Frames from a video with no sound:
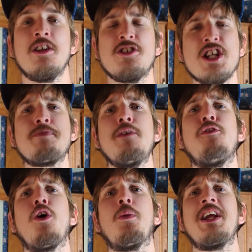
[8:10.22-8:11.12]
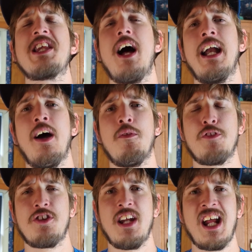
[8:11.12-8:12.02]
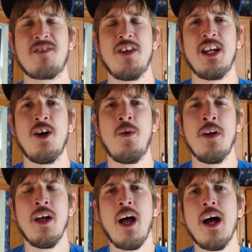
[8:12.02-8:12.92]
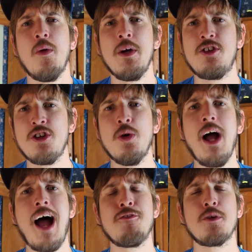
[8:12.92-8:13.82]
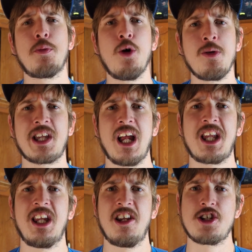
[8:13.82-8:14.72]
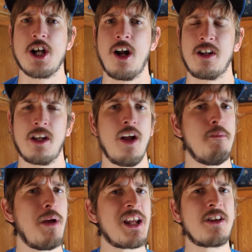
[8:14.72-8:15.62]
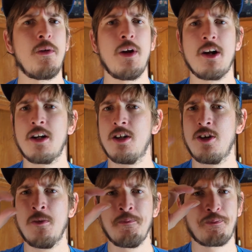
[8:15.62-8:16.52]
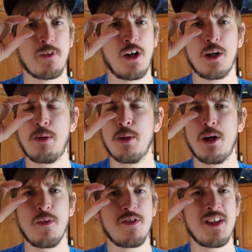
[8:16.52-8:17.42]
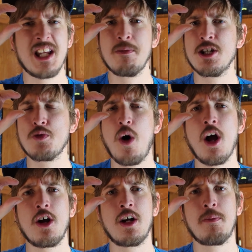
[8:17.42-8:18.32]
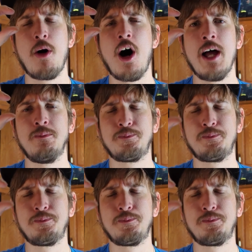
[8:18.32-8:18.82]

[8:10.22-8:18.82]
So just before we sign out for today's video, we do have to process these jars. Basically what you're going to do, you're going to put about this much water in a pot